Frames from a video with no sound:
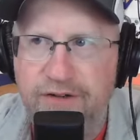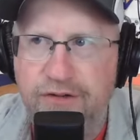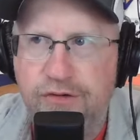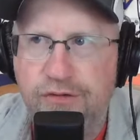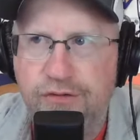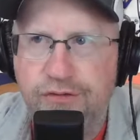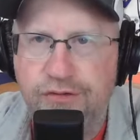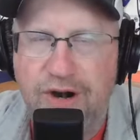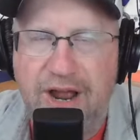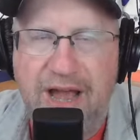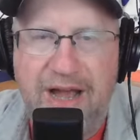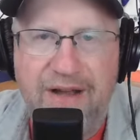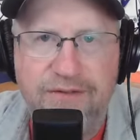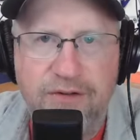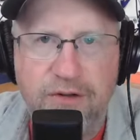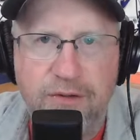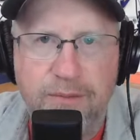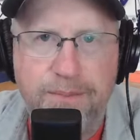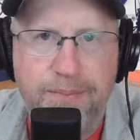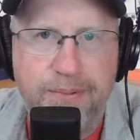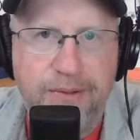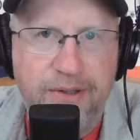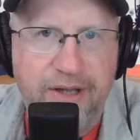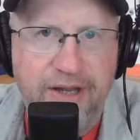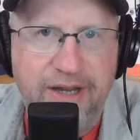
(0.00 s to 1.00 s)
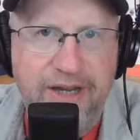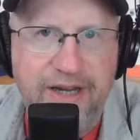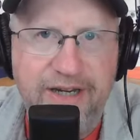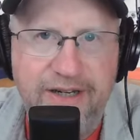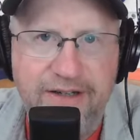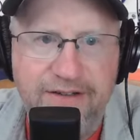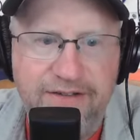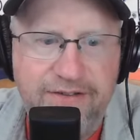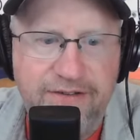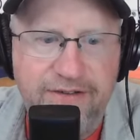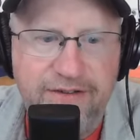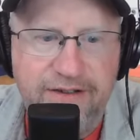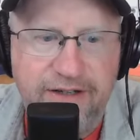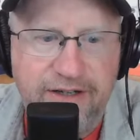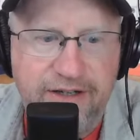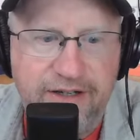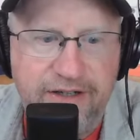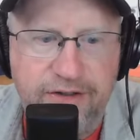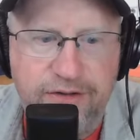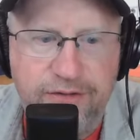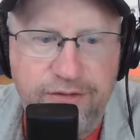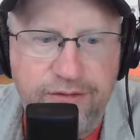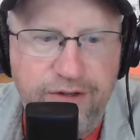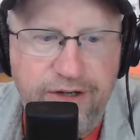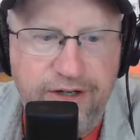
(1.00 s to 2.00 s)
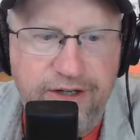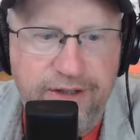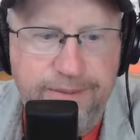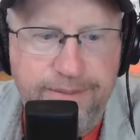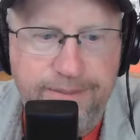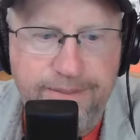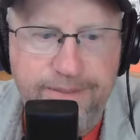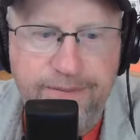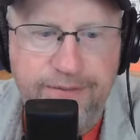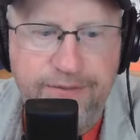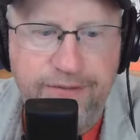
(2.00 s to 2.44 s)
travel-plagued trip,